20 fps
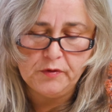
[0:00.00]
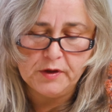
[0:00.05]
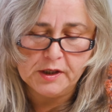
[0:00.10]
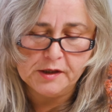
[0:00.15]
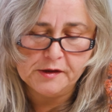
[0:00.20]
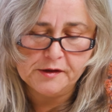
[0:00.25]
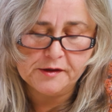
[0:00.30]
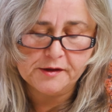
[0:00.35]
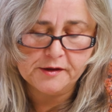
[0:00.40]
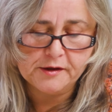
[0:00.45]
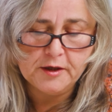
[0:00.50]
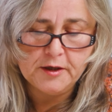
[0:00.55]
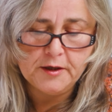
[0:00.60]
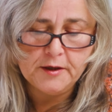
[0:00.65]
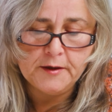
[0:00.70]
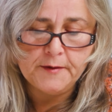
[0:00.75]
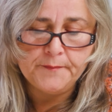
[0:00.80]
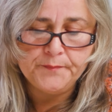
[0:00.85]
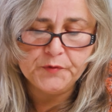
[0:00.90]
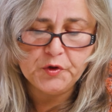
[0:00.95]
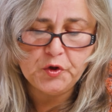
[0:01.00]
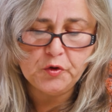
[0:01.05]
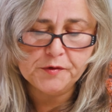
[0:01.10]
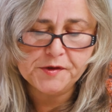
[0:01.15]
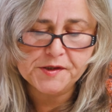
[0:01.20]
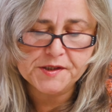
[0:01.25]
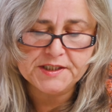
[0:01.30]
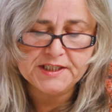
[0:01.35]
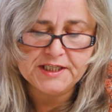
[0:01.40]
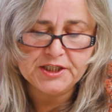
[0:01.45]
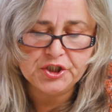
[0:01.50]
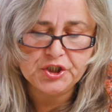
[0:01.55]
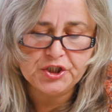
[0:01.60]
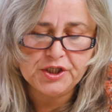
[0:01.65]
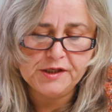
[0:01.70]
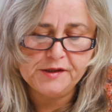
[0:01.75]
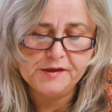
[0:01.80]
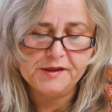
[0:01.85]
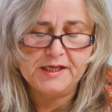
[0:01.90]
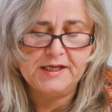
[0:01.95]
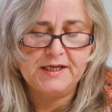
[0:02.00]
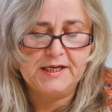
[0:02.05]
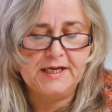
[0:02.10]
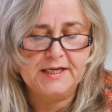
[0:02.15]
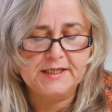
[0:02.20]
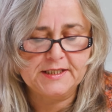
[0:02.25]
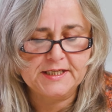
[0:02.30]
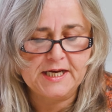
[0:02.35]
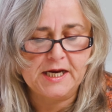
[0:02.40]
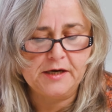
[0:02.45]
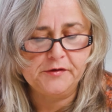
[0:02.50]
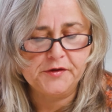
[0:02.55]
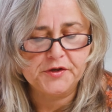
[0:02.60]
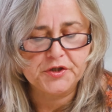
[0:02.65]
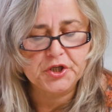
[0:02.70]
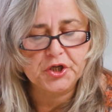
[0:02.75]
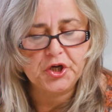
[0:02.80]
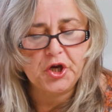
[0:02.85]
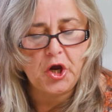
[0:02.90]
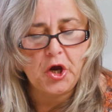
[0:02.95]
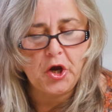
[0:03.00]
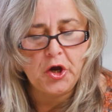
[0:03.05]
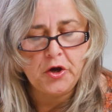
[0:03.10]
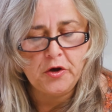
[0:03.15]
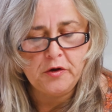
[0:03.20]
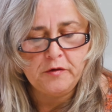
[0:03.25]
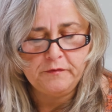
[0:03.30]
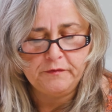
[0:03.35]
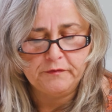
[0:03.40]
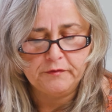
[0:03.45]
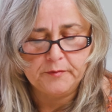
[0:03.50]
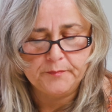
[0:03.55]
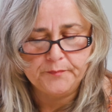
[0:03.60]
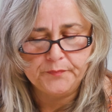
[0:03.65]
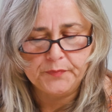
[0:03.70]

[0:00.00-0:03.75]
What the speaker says: this, your stitches, it tends to curve.